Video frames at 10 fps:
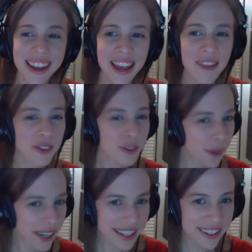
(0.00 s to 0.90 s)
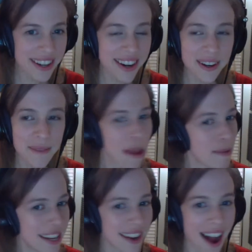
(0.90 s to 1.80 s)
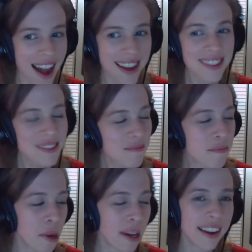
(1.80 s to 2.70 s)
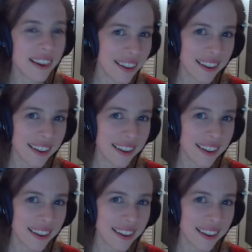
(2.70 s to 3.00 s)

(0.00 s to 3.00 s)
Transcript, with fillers: If you're 20 or younger, maybe not, but